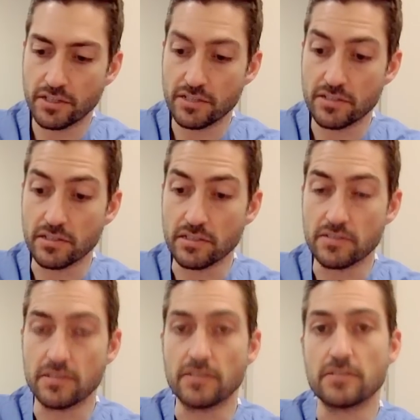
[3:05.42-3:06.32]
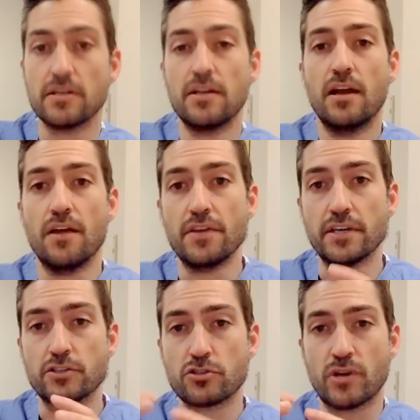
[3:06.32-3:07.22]
gets in these things and they
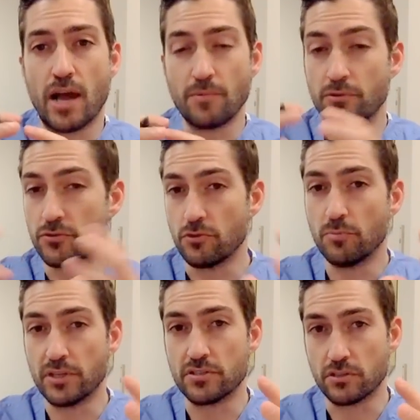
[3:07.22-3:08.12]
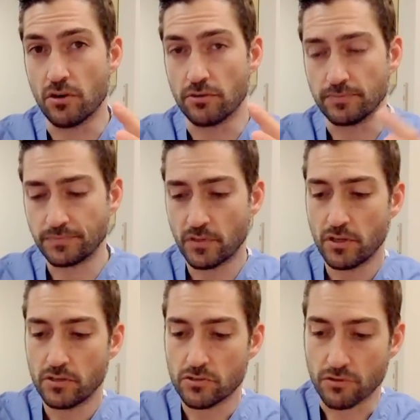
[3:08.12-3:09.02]
get trapped and there's no place to go.
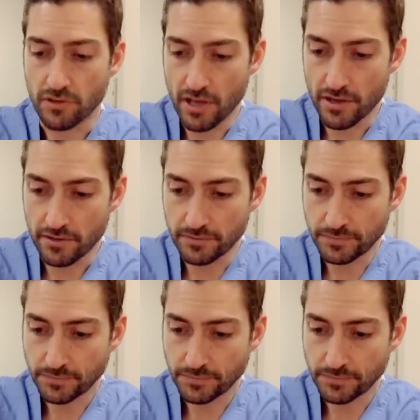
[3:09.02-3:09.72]
So then